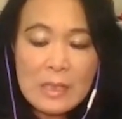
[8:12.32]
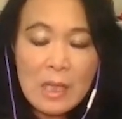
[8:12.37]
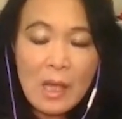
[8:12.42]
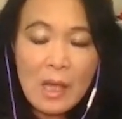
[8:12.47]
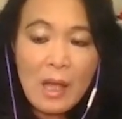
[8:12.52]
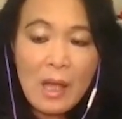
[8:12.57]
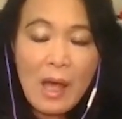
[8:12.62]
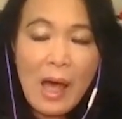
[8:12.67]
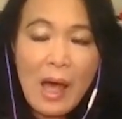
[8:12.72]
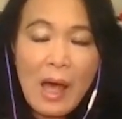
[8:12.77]

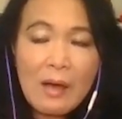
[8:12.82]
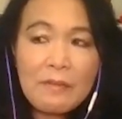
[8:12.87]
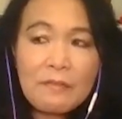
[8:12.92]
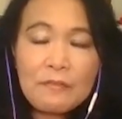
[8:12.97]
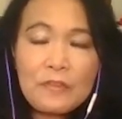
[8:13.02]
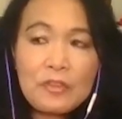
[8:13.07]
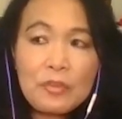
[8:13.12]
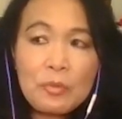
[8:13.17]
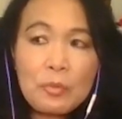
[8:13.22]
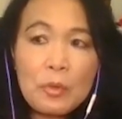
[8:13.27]

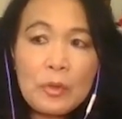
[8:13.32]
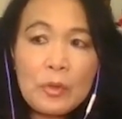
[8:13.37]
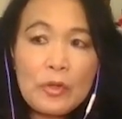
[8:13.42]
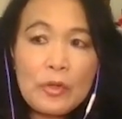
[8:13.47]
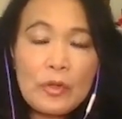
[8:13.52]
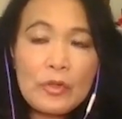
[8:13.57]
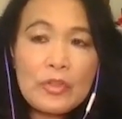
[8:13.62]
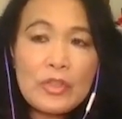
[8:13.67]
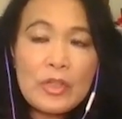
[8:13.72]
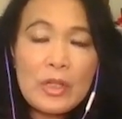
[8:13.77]
Afterwards,
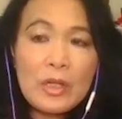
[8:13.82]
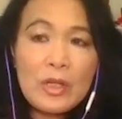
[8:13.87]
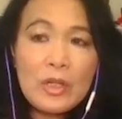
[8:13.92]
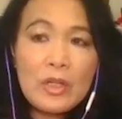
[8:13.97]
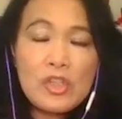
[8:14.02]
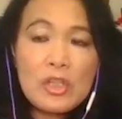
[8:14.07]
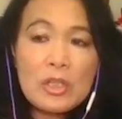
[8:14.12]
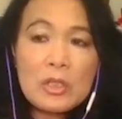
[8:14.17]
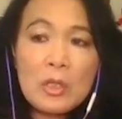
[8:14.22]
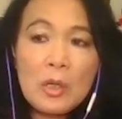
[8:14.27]
she
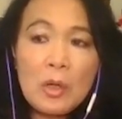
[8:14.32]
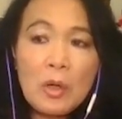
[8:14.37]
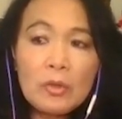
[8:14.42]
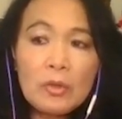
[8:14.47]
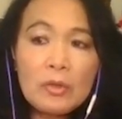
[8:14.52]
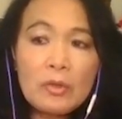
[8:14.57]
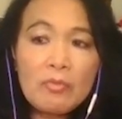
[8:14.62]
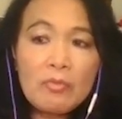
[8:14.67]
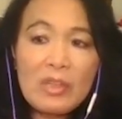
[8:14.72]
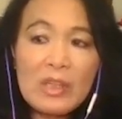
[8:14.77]
told
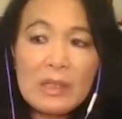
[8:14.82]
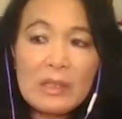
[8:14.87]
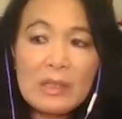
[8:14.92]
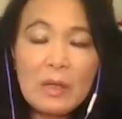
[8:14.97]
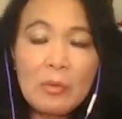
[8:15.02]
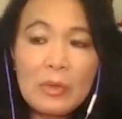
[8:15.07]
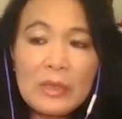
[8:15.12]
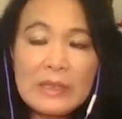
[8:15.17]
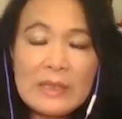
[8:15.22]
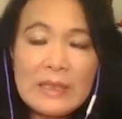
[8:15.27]
me there
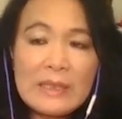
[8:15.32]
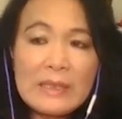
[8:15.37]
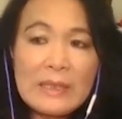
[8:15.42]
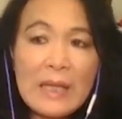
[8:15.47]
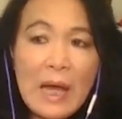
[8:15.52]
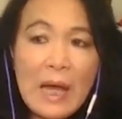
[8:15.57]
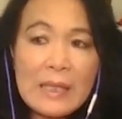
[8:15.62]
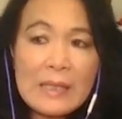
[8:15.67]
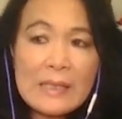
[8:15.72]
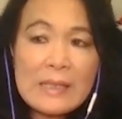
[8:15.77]
were
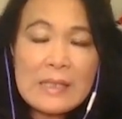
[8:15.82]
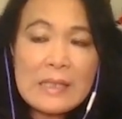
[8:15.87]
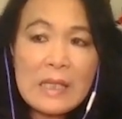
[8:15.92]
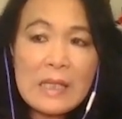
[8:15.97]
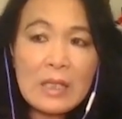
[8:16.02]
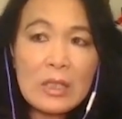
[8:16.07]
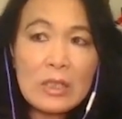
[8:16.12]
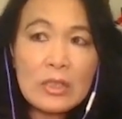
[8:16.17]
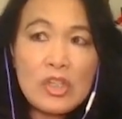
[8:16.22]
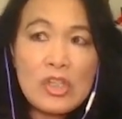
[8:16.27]
nights
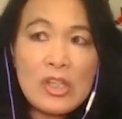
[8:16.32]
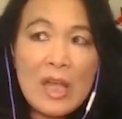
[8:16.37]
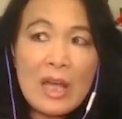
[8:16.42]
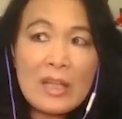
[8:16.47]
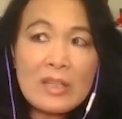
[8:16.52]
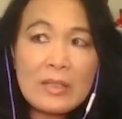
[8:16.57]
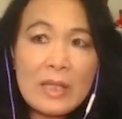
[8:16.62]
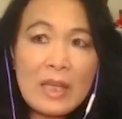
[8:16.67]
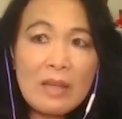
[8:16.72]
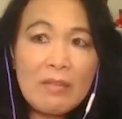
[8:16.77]
that she had to
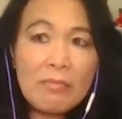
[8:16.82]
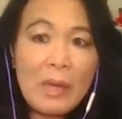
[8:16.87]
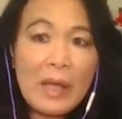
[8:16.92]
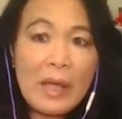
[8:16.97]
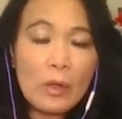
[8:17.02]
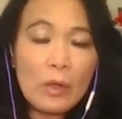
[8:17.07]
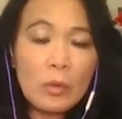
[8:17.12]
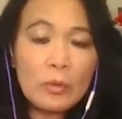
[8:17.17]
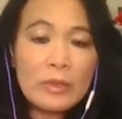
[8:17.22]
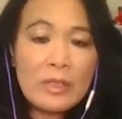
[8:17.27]
give my
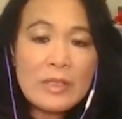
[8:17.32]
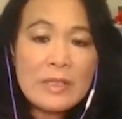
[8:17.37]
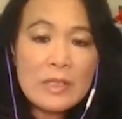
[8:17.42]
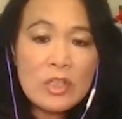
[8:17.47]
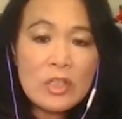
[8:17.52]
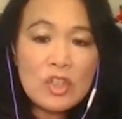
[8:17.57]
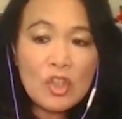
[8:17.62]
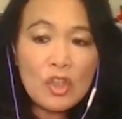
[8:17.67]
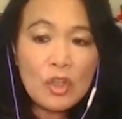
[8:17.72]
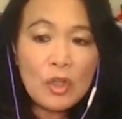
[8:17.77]
older
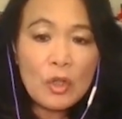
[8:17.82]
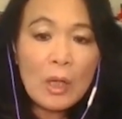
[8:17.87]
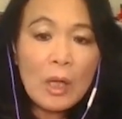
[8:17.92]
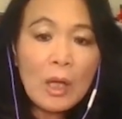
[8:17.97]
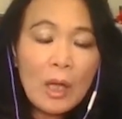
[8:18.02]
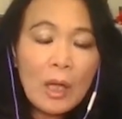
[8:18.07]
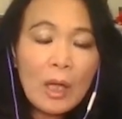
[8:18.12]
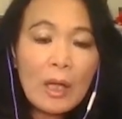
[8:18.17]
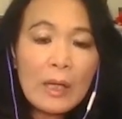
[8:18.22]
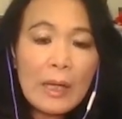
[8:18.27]
sister
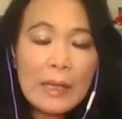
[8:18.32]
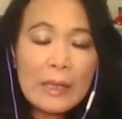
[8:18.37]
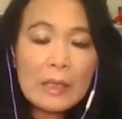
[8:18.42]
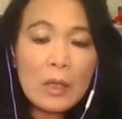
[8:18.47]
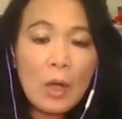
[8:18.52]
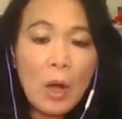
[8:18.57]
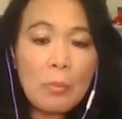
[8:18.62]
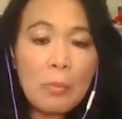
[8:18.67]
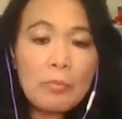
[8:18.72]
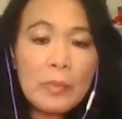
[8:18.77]
like
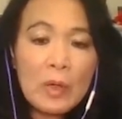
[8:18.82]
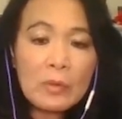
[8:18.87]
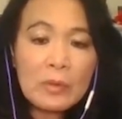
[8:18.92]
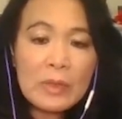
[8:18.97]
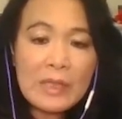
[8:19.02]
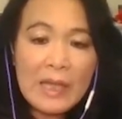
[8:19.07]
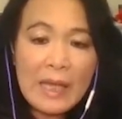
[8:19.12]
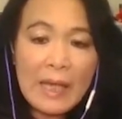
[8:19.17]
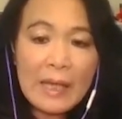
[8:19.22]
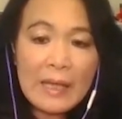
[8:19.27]
a milk
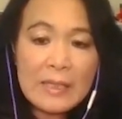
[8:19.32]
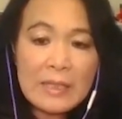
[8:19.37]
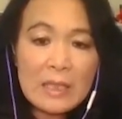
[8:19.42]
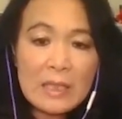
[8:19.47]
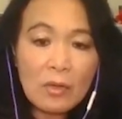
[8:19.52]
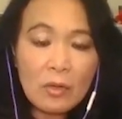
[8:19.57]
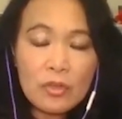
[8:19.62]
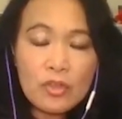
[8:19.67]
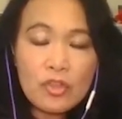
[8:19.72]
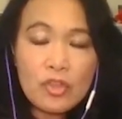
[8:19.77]
candy or
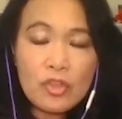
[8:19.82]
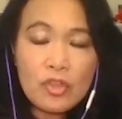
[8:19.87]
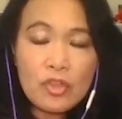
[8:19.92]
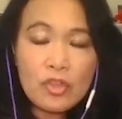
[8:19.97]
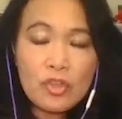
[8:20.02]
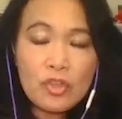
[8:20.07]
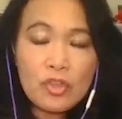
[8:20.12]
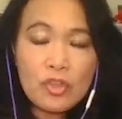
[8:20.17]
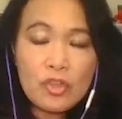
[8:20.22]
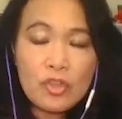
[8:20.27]
two,
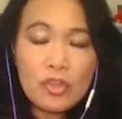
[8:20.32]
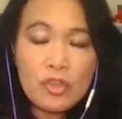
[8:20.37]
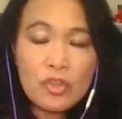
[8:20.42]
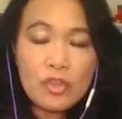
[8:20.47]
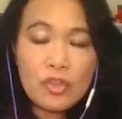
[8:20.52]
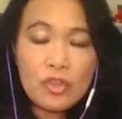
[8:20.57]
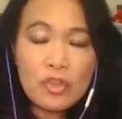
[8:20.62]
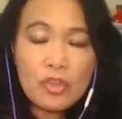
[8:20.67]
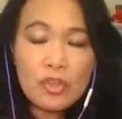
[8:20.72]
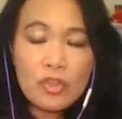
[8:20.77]
and
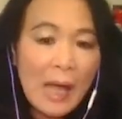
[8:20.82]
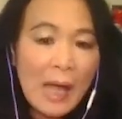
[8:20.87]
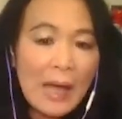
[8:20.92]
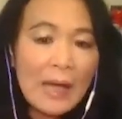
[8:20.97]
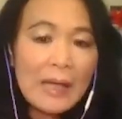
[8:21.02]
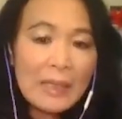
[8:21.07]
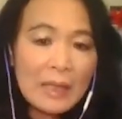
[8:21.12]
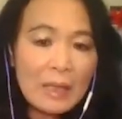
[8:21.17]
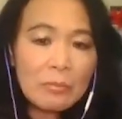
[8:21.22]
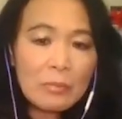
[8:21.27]
they were
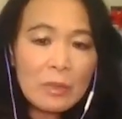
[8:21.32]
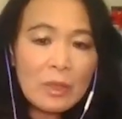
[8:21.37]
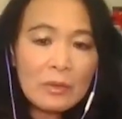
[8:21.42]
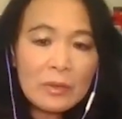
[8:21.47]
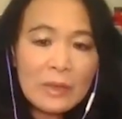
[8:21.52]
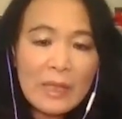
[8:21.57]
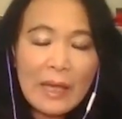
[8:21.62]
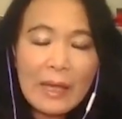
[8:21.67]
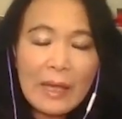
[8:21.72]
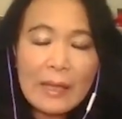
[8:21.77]
tiny
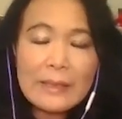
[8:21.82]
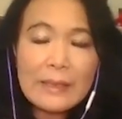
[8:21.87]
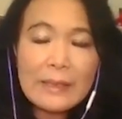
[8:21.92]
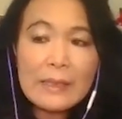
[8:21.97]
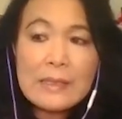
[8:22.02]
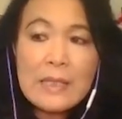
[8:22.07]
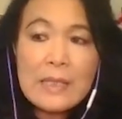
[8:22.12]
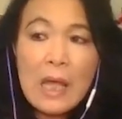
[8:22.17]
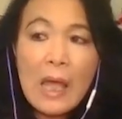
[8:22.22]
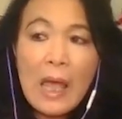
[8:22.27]
milk
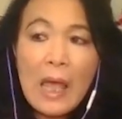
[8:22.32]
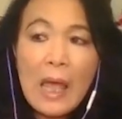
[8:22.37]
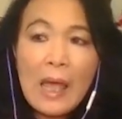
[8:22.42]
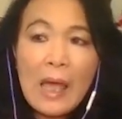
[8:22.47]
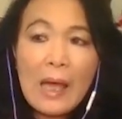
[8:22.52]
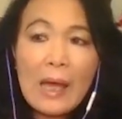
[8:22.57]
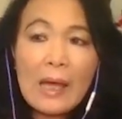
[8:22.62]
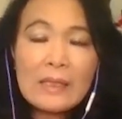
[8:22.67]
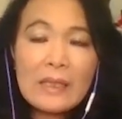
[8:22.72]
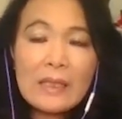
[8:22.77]
candies,
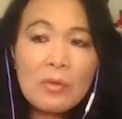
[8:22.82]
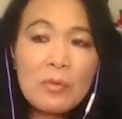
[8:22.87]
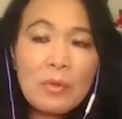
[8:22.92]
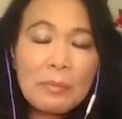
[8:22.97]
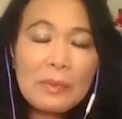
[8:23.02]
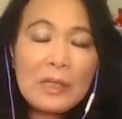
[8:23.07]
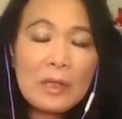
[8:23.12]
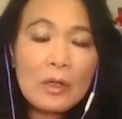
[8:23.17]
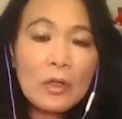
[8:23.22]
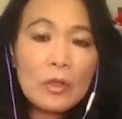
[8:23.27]
and that would
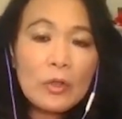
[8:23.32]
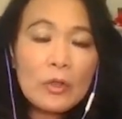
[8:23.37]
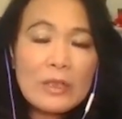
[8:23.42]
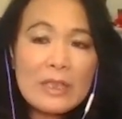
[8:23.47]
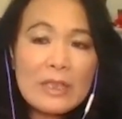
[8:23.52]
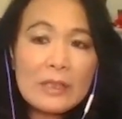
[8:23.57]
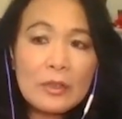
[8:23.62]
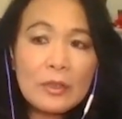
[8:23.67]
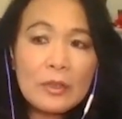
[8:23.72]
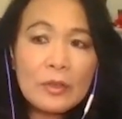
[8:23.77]
be her
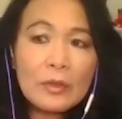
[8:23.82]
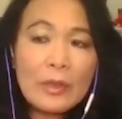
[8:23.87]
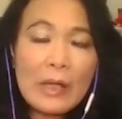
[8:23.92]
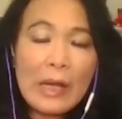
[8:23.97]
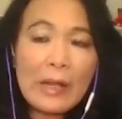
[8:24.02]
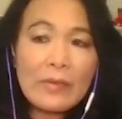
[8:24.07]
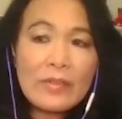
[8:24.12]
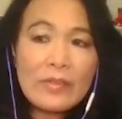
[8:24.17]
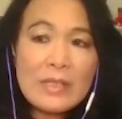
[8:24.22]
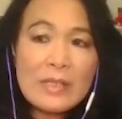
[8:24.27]
dinner,
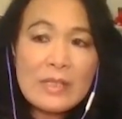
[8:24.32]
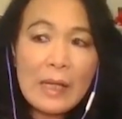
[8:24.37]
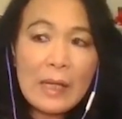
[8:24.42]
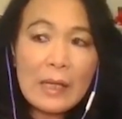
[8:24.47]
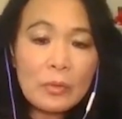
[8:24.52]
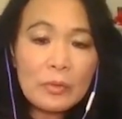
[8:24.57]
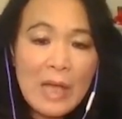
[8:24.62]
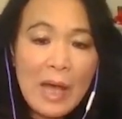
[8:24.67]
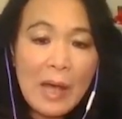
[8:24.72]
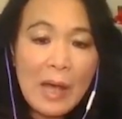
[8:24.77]
and say
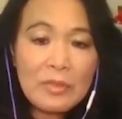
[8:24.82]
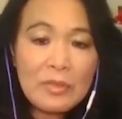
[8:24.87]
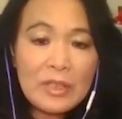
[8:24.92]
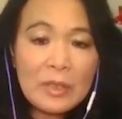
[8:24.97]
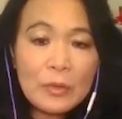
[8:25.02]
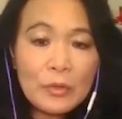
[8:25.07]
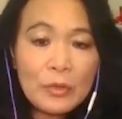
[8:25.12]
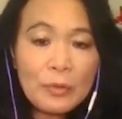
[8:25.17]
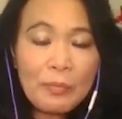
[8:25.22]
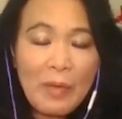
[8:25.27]
time to go
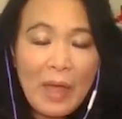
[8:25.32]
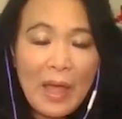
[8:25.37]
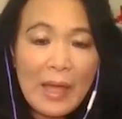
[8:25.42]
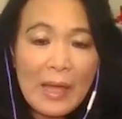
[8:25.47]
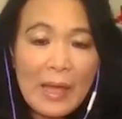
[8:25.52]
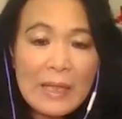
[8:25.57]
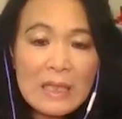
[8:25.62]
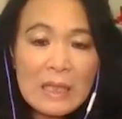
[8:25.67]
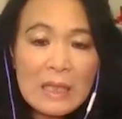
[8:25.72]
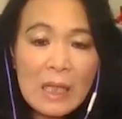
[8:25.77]
to
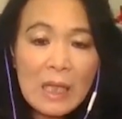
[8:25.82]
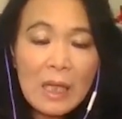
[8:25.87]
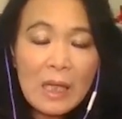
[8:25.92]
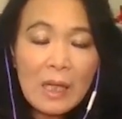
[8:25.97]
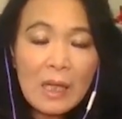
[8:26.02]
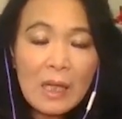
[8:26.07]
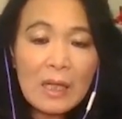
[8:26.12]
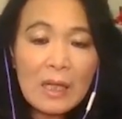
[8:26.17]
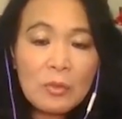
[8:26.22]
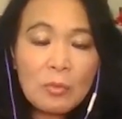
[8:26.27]
bed.
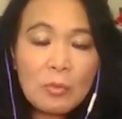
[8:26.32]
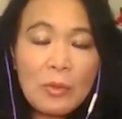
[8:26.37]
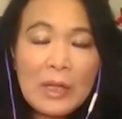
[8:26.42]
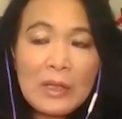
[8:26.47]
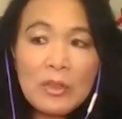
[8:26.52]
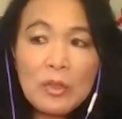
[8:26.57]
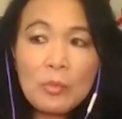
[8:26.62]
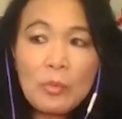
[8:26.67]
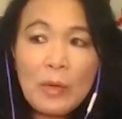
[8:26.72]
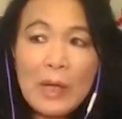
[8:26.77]
And when
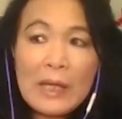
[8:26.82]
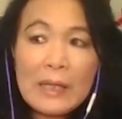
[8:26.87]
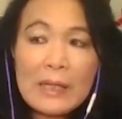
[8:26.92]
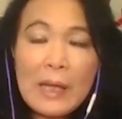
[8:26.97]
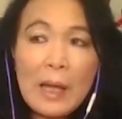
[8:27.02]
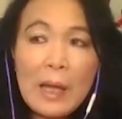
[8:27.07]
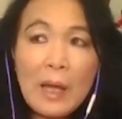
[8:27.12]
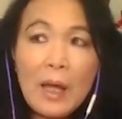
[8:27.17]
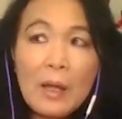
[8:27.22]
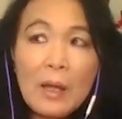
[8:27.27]
you wake
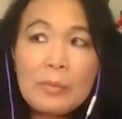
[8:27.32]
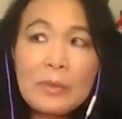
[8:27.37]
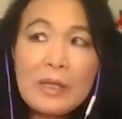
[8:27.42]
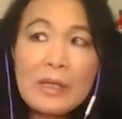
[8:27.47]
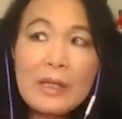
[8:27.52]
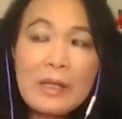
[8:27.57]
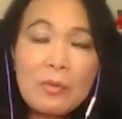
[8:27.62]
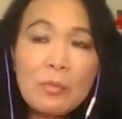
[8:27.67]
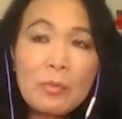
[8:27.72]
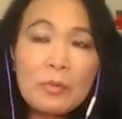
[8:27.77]
up,
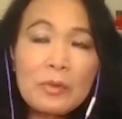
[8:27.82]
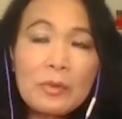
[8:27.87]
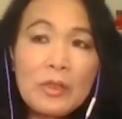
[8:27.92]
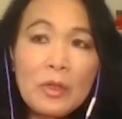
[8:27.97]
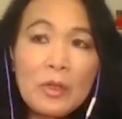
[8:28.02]
it would,